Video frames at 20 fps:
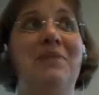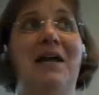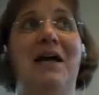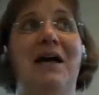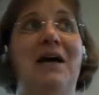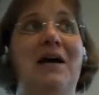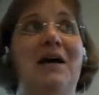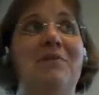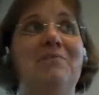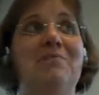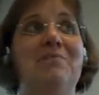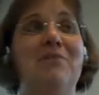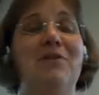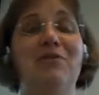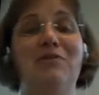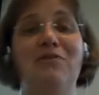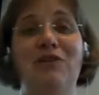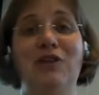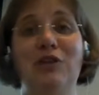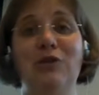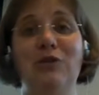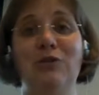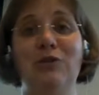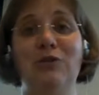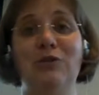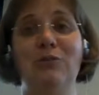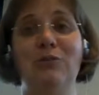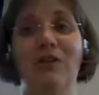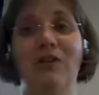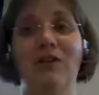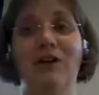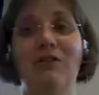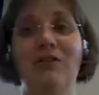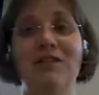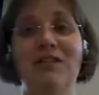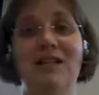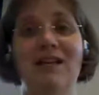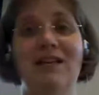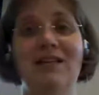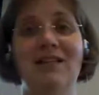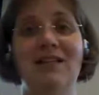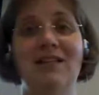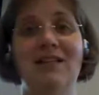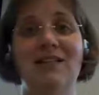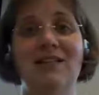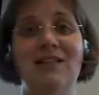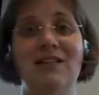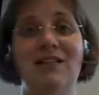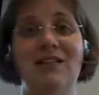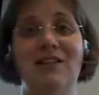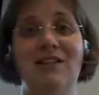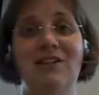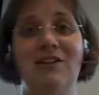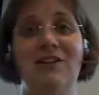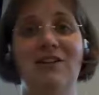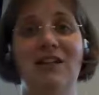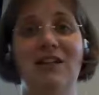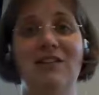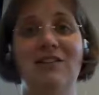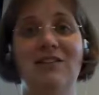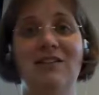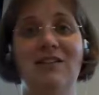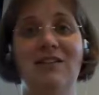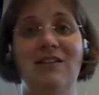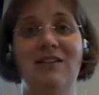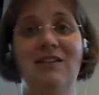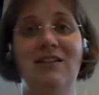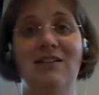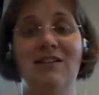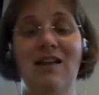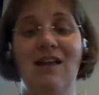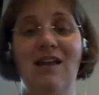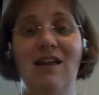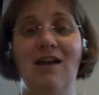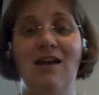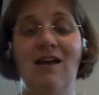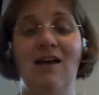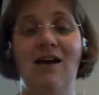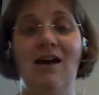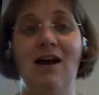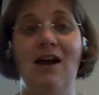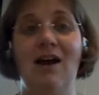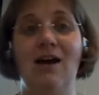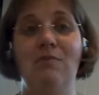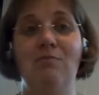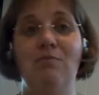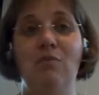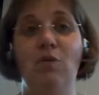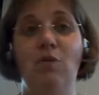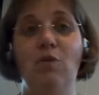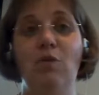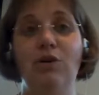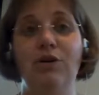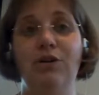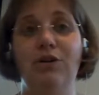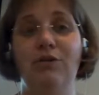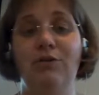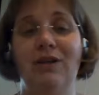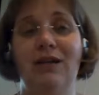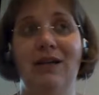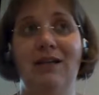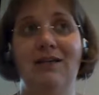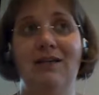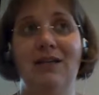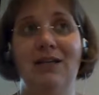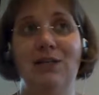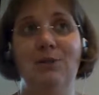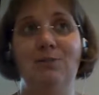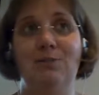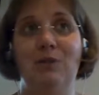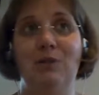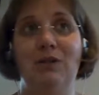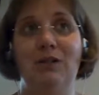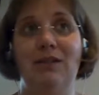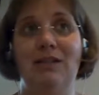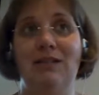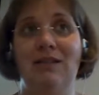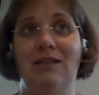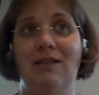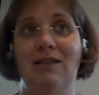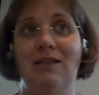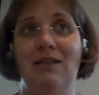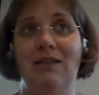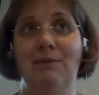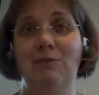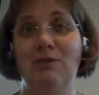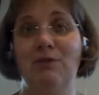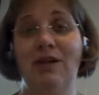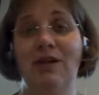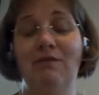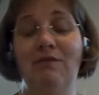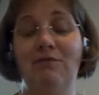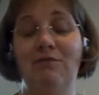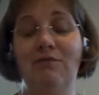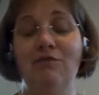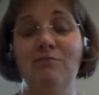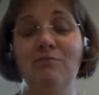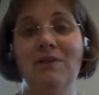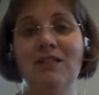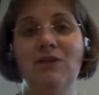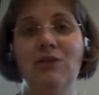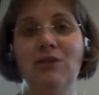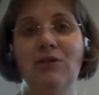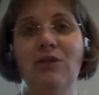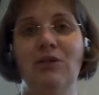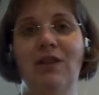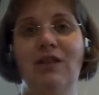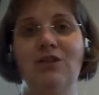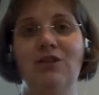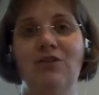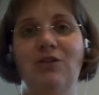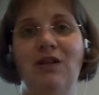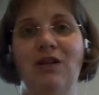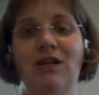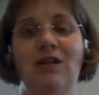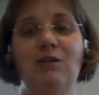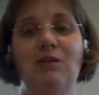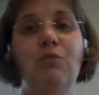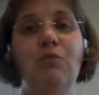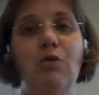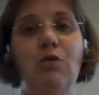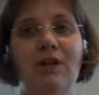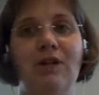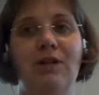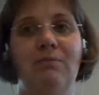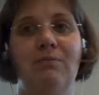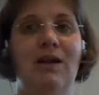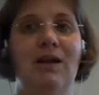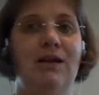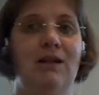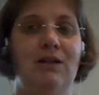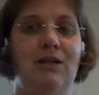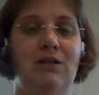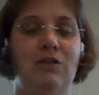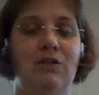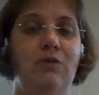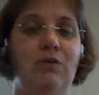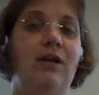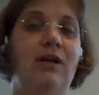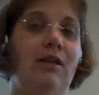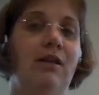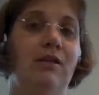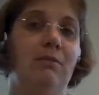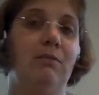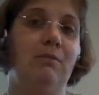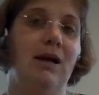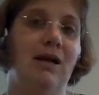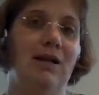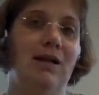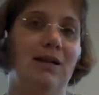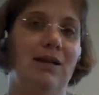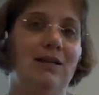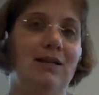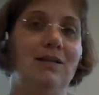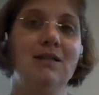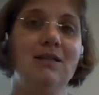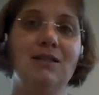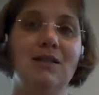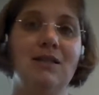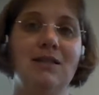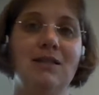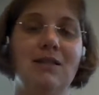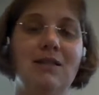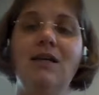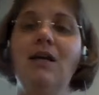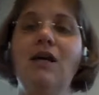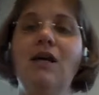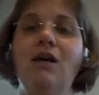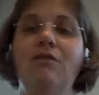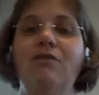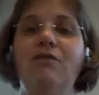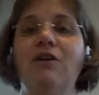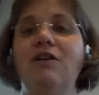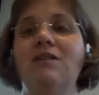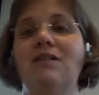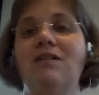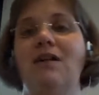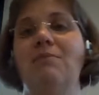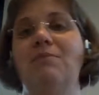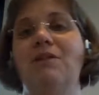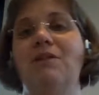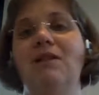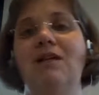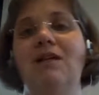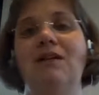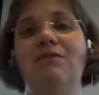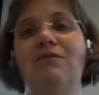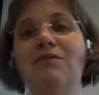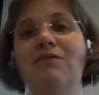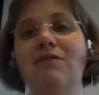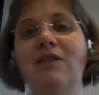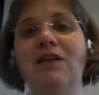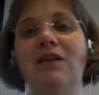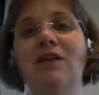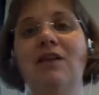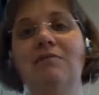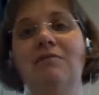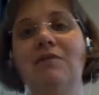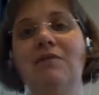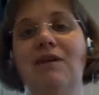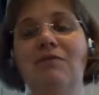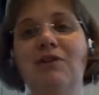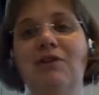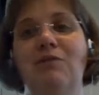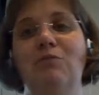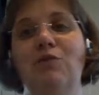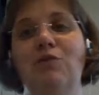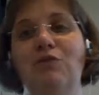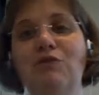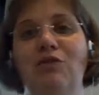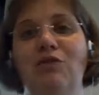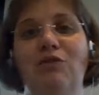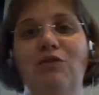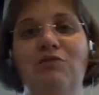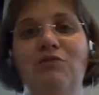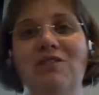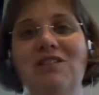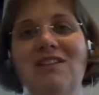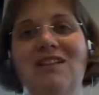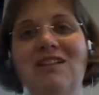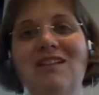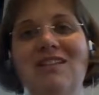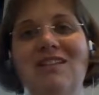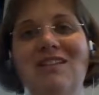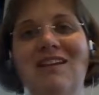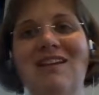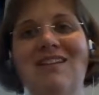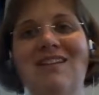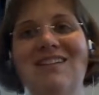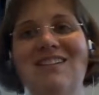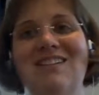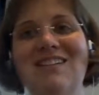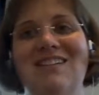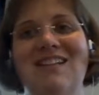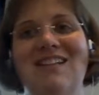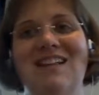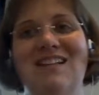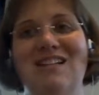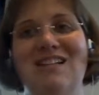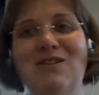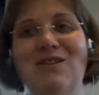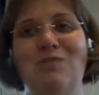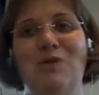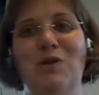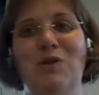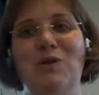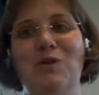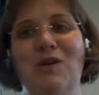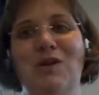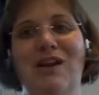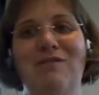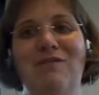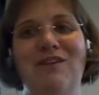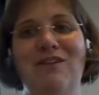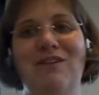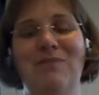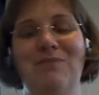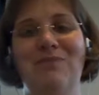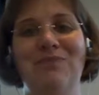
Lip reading: viewed without any internet connection. Or you can export it in the Leap2A format so that you can import it back into another Mahara instance. For example, if you moved overseas and didn't want to have a